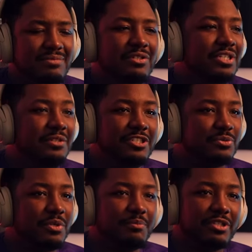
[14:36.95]
Bro, he just
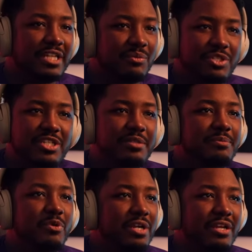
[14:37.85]
want to bring that Ouija
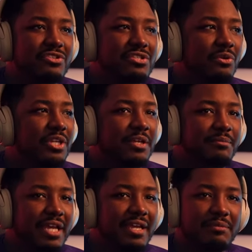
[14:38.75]
board out so damn
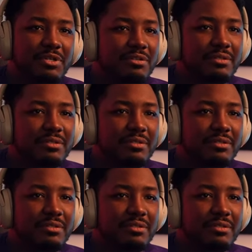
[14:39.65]
bad, bro.